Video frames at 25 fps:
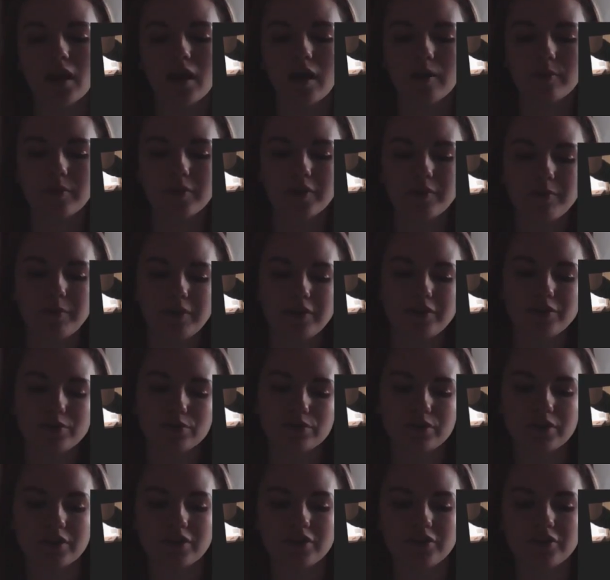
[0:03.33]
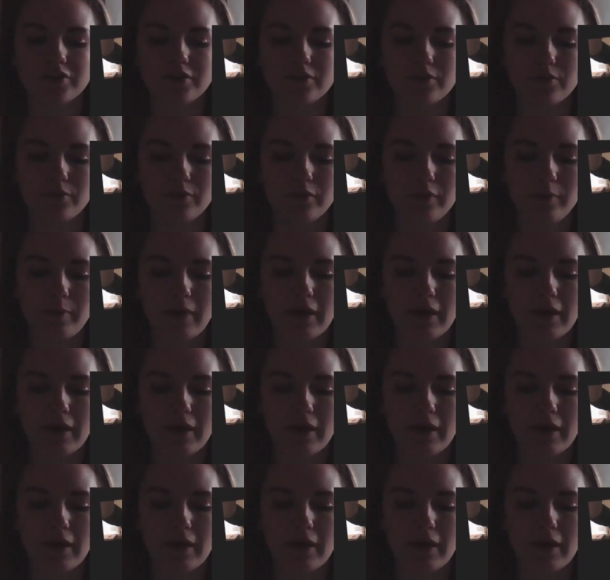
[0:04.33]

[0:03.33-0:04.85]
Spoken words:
I'm going to be talking to you all